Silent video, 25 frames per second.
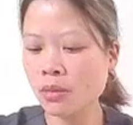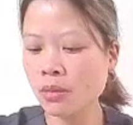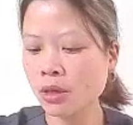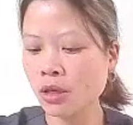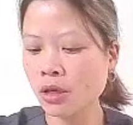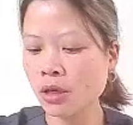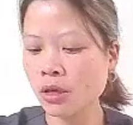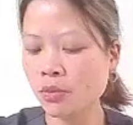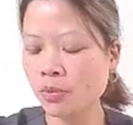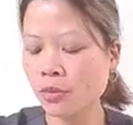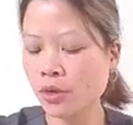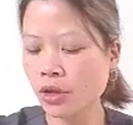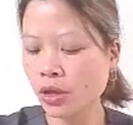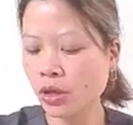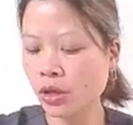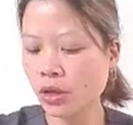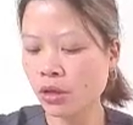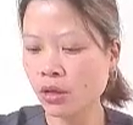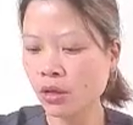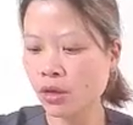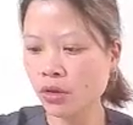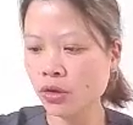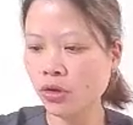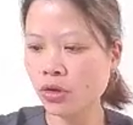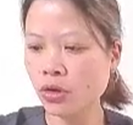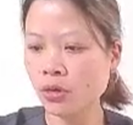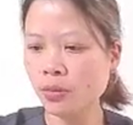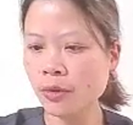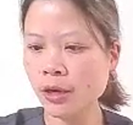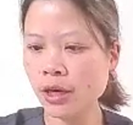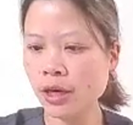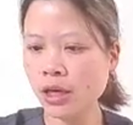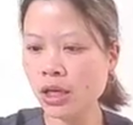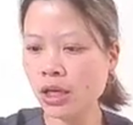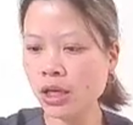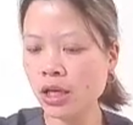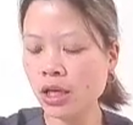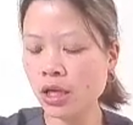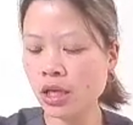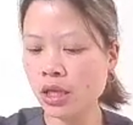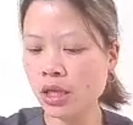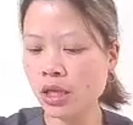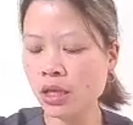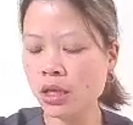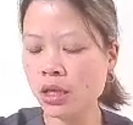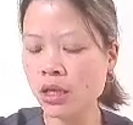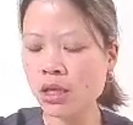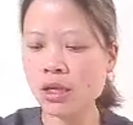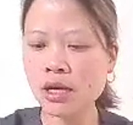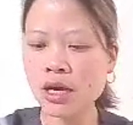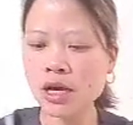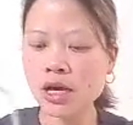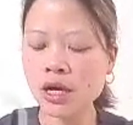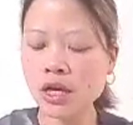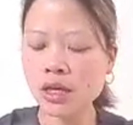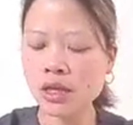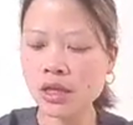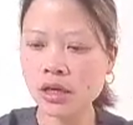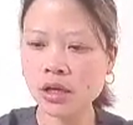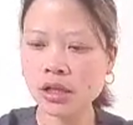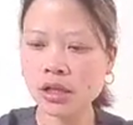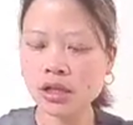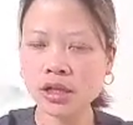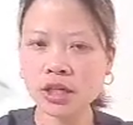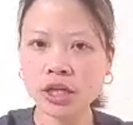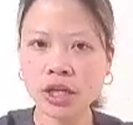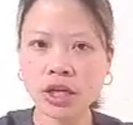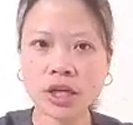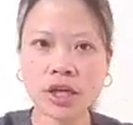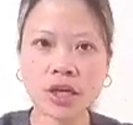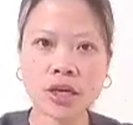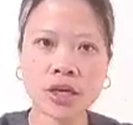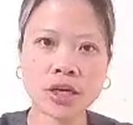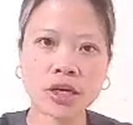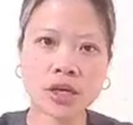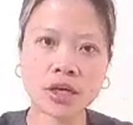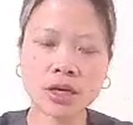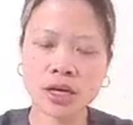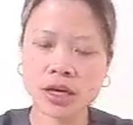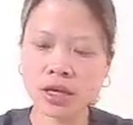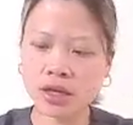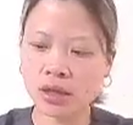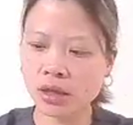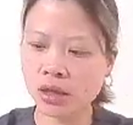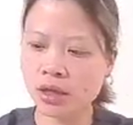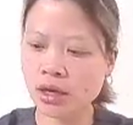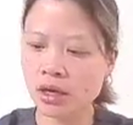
I'm going to put the tubing inside the container that